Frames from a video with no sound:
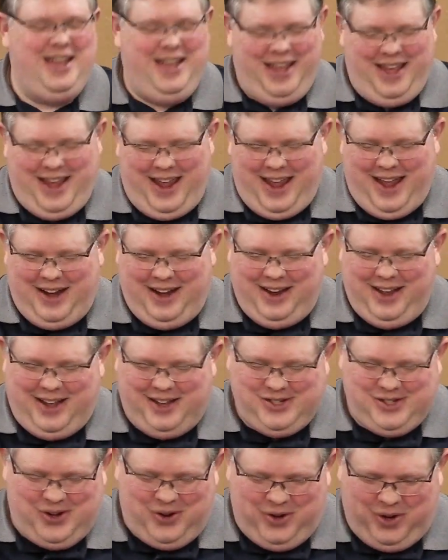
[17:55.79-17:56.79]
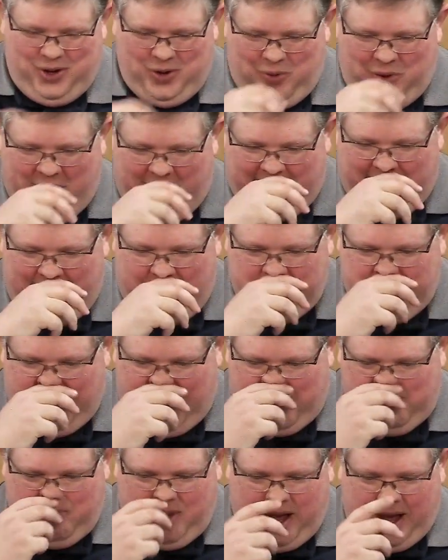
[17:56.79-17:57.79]
And so you'll want to keep
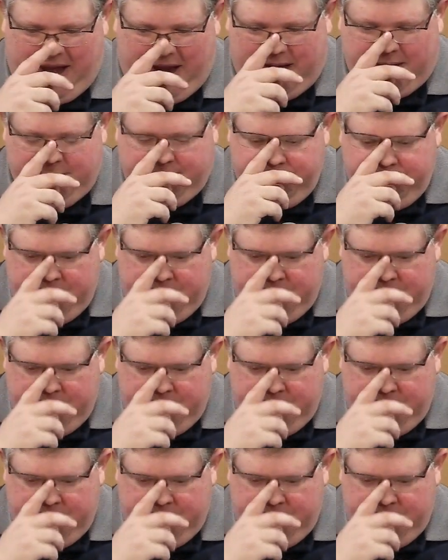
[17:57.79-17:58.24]
that in mind.